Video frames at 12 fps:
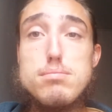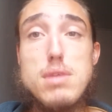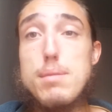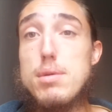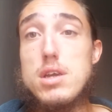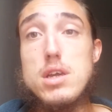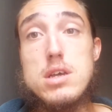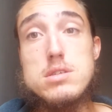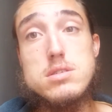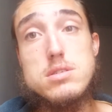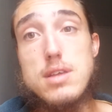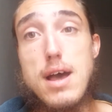Maybe
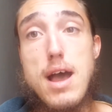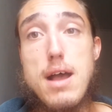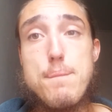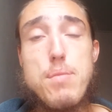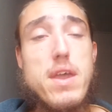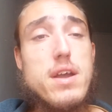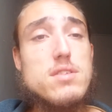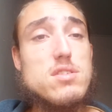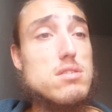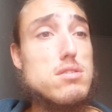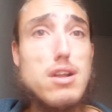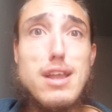it's time
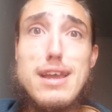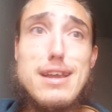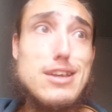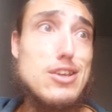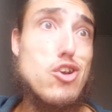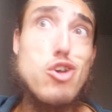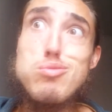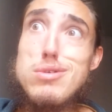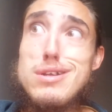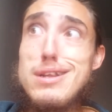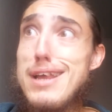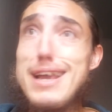to look at your
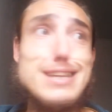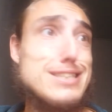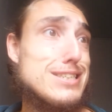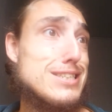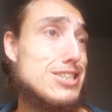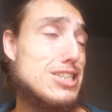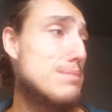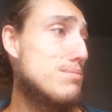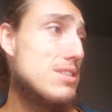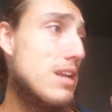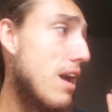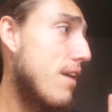
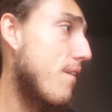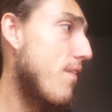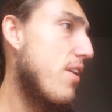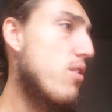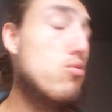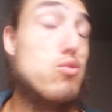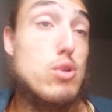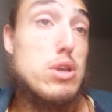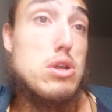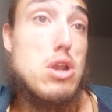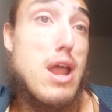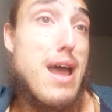relationships and
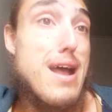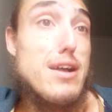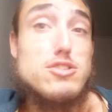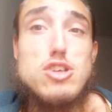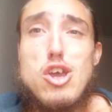realize